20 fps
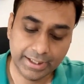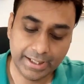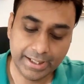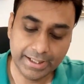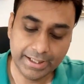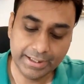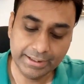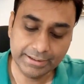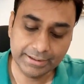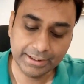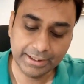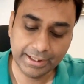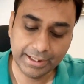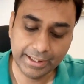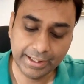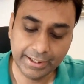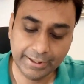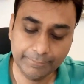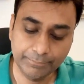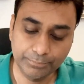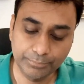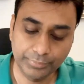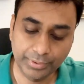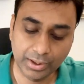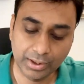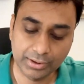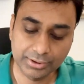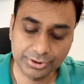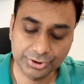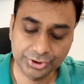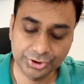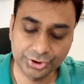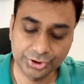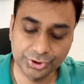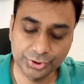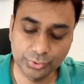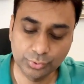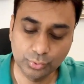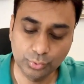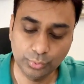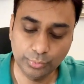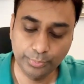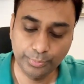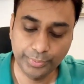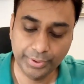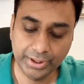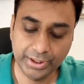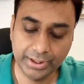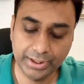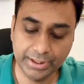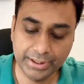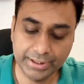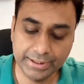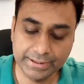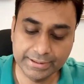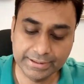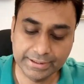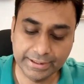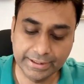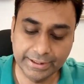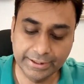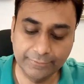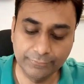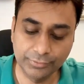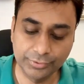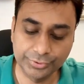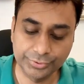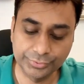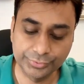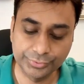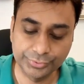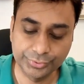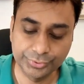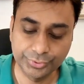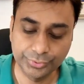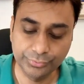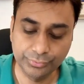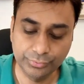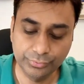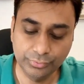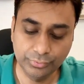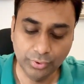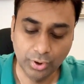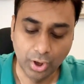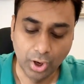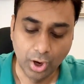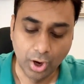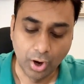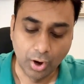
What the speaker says: 8a plus 2b is equal to 2,